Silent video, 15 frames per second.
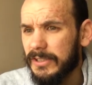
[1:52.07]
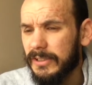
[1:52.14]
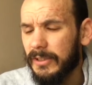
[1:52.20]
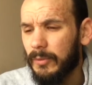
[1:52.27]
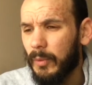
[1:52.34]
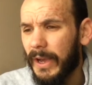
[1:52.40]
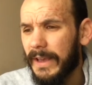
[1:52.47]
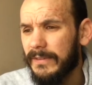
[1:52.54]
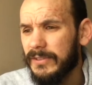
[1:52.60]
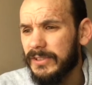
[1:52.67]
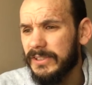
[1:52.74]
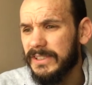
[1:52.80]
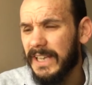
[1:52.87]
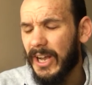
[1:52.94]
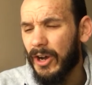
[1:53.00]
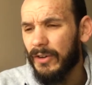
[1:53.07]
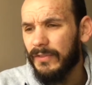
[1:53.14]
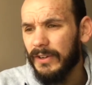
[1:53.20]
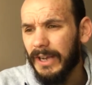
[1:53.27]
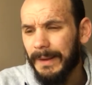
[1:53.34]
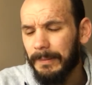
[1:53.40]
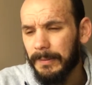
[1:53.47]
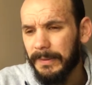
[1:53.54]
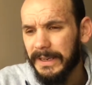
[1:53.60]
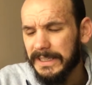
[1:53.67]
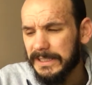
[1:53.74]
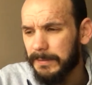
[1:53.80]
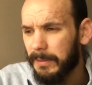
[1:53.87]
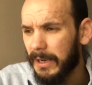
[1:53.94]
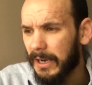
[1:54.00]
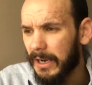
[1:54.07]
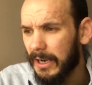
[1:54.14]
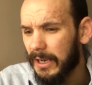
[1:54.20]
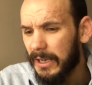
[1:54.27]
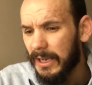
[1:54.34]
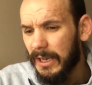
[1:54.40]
The waves set off a couple of minutes apart.